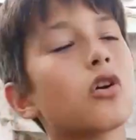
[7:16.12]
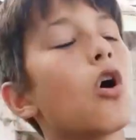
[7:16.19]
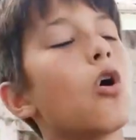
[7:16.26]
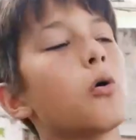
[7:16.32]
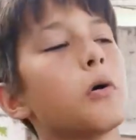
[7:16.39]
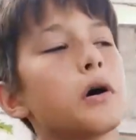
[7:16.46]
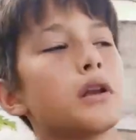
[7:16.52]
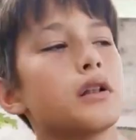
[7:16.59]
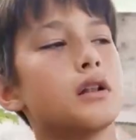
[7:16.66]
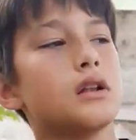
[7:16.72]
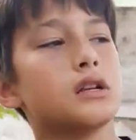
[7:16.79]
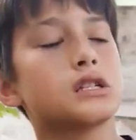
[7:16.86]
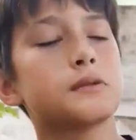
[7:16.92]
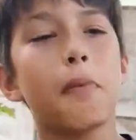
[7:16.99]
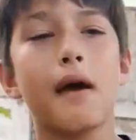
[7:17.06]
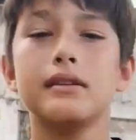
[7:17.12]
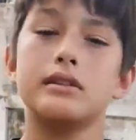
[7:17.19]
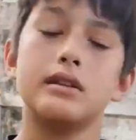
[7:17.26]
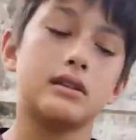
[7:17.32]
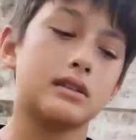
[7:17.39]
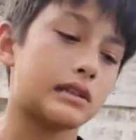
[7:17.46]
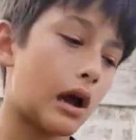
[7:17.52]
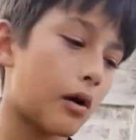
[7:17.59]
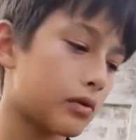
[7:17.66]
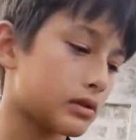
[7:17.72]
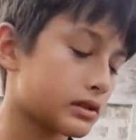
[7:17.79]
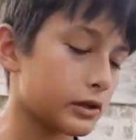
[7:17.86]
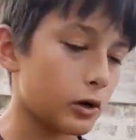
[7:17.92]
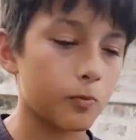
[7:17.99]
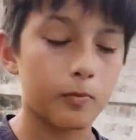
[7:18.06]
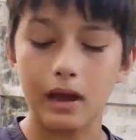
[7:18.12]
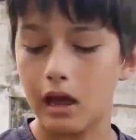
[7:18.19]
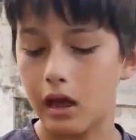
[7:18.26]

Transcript: Maybe you call it spicy and sour soup,